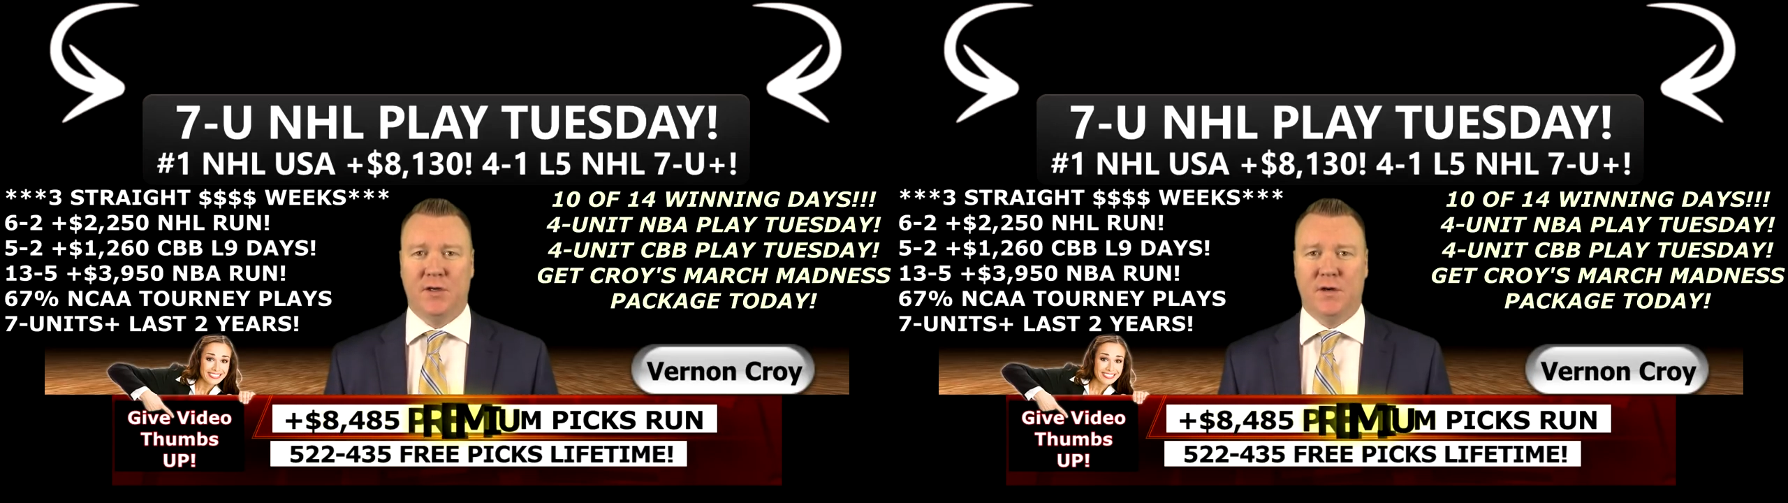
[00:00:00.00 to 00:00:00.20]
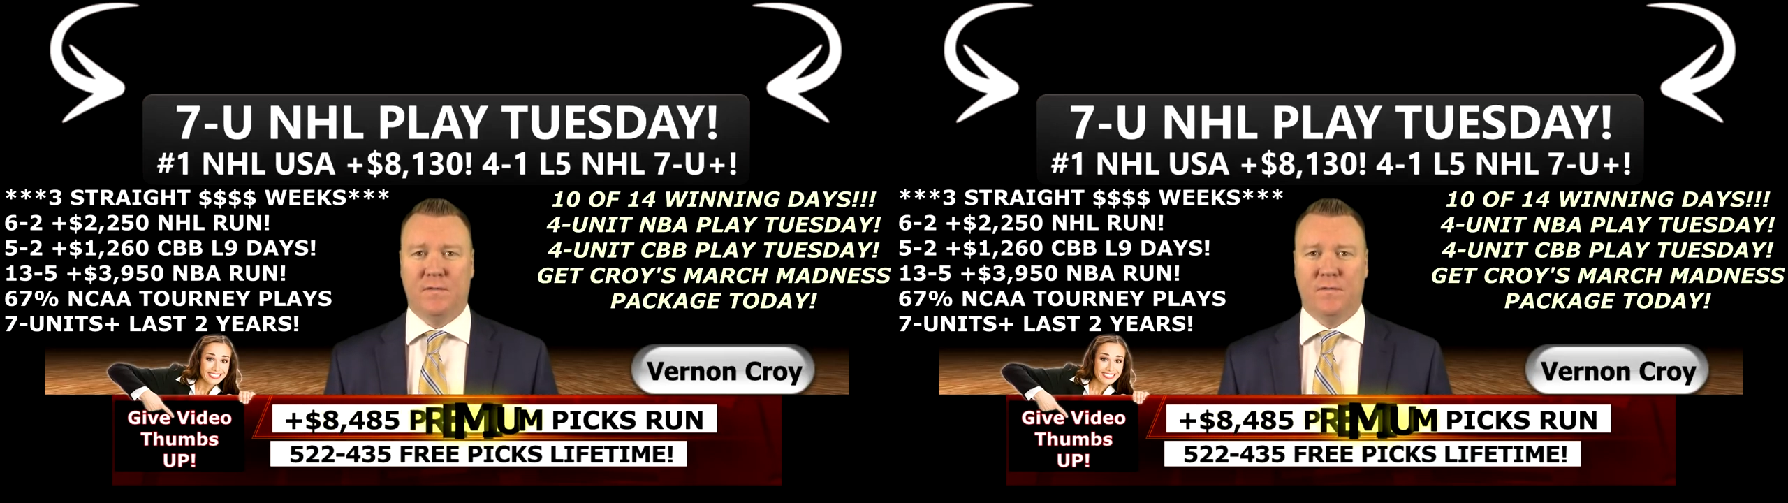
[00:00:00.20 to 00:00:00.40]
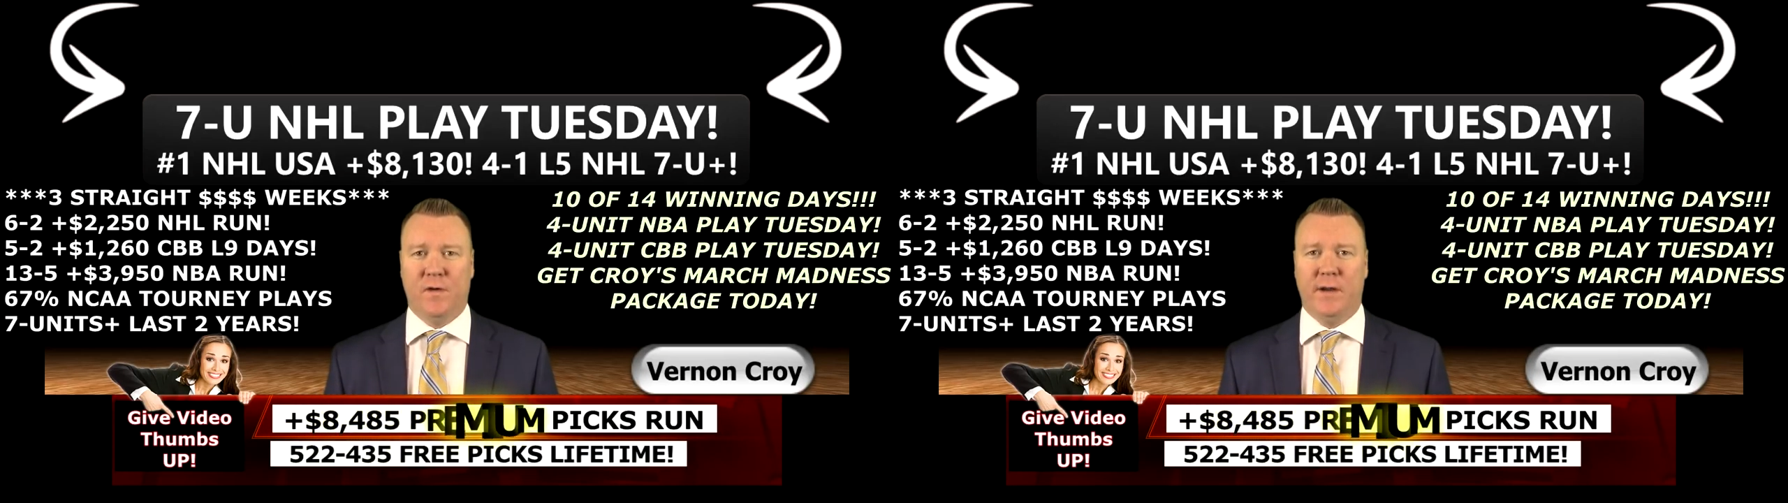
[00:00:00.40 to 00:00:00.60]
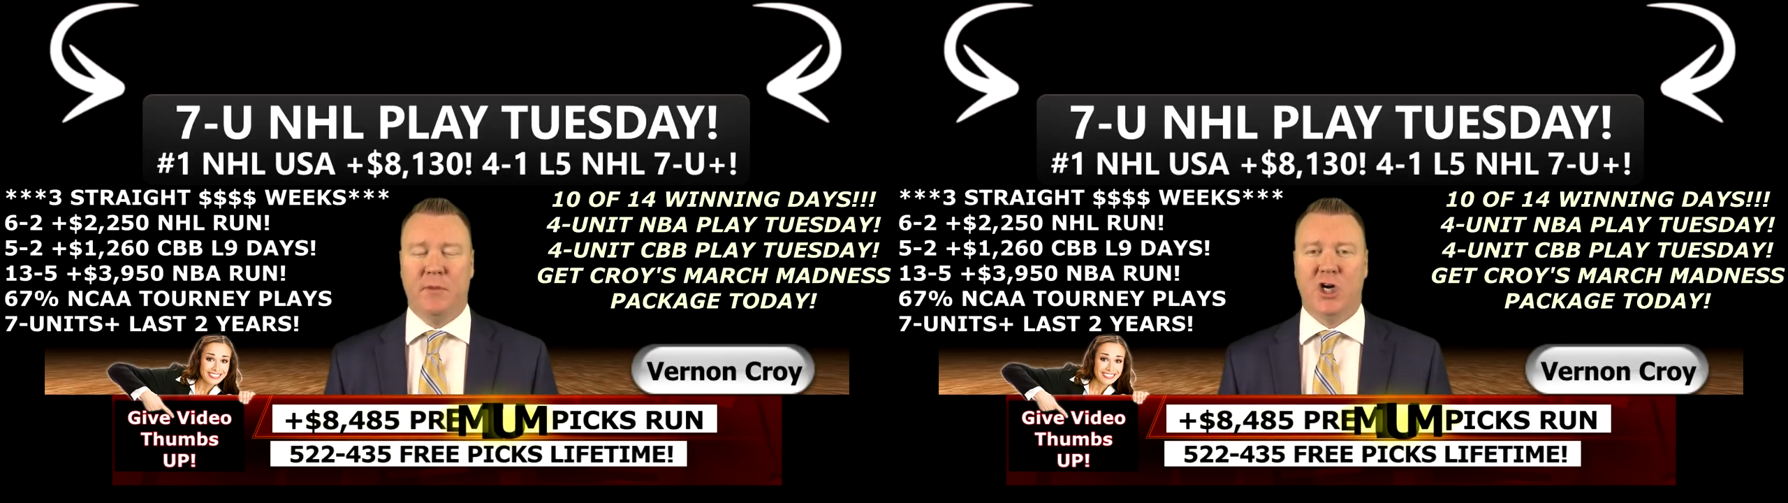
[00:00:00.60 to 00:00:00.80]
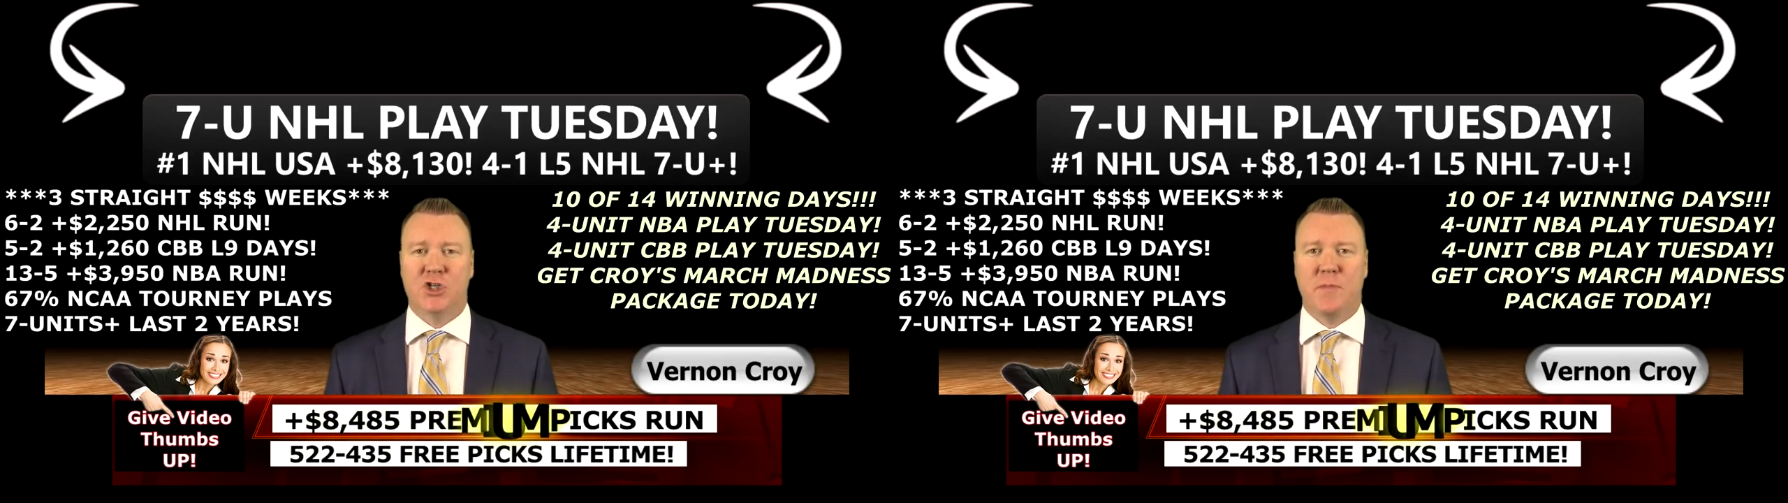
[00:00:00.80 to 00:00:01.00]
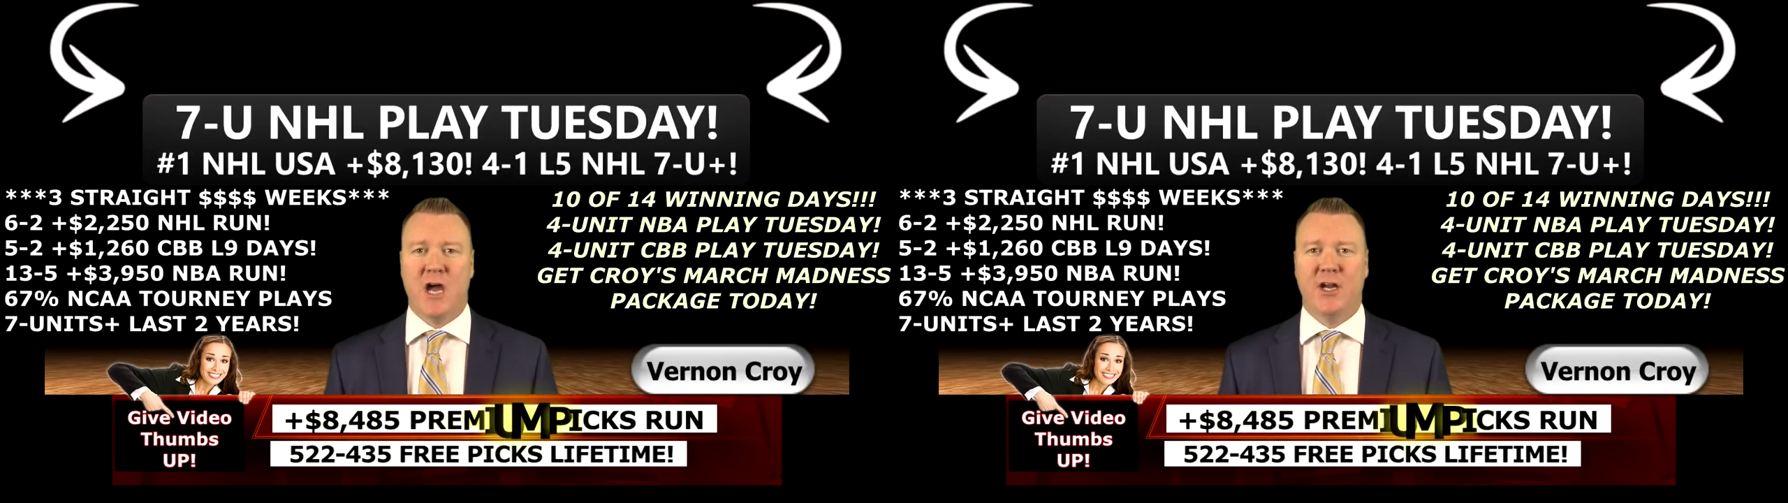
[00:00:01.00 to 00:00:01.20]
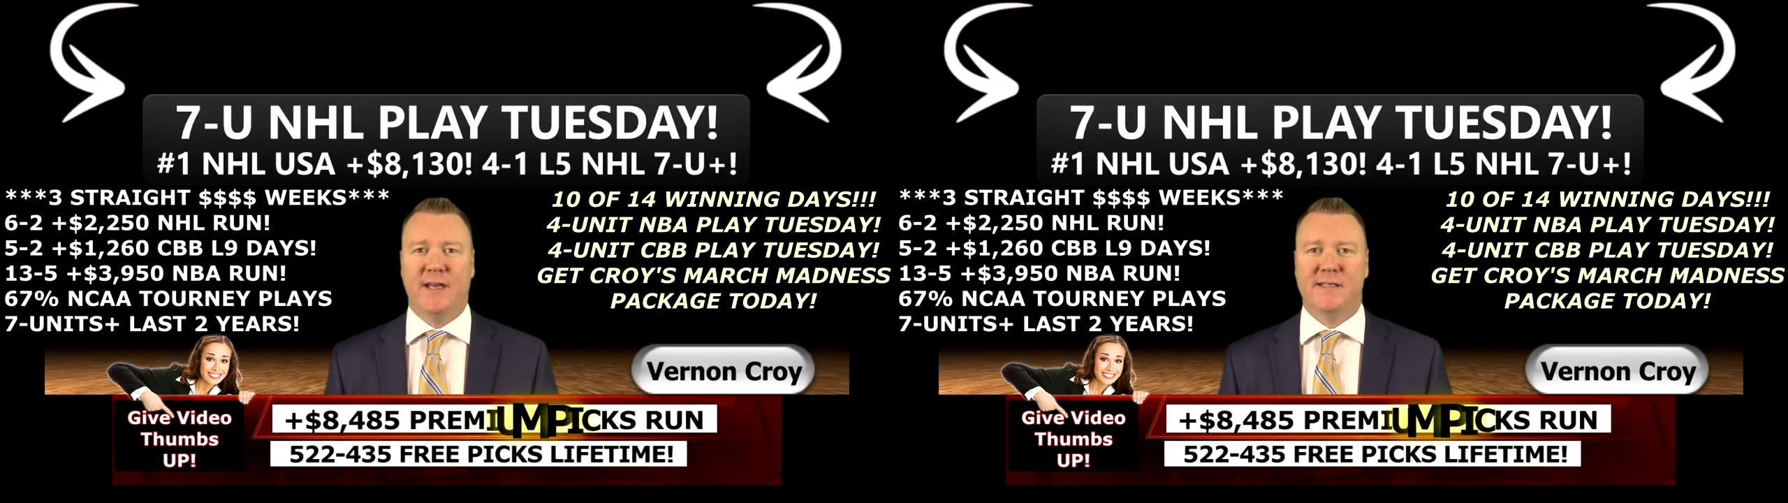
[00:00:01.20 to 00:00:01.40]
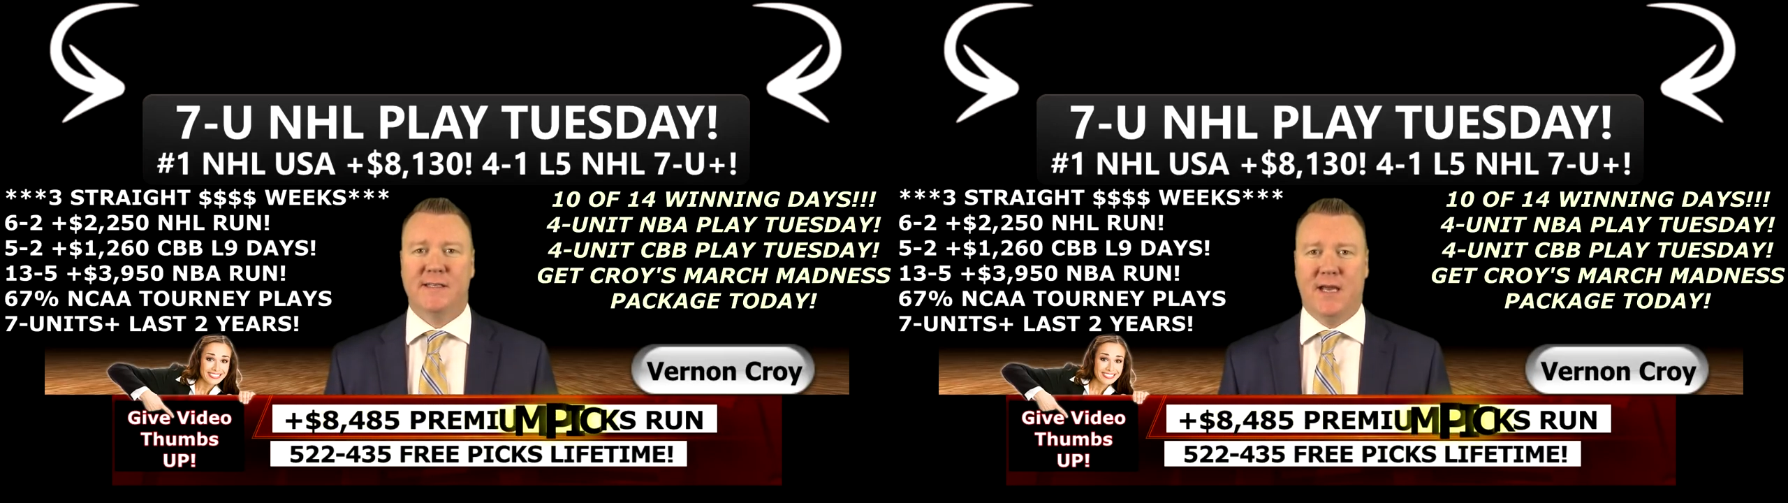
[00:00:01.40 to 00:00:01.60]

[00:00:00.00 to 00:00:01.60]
to your free March Madness